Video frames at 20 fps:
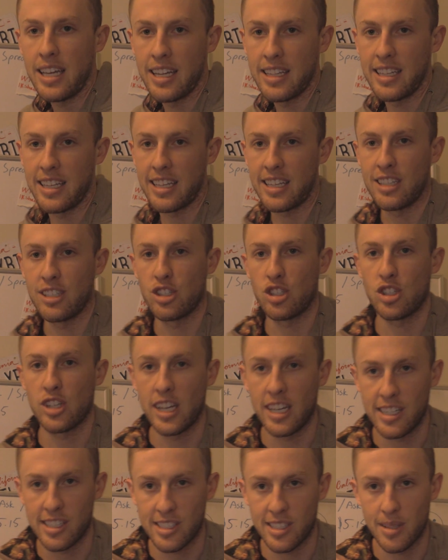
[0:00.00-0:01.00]
and they can
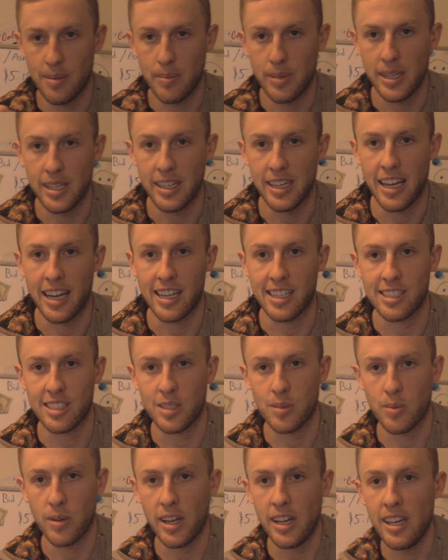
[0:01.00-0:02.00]
change the bid and ask
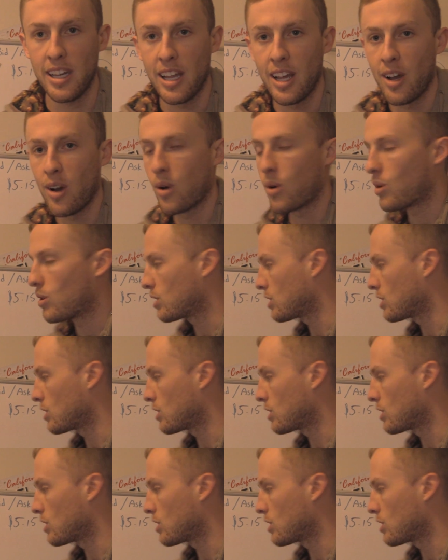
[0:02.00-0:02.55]
spread, or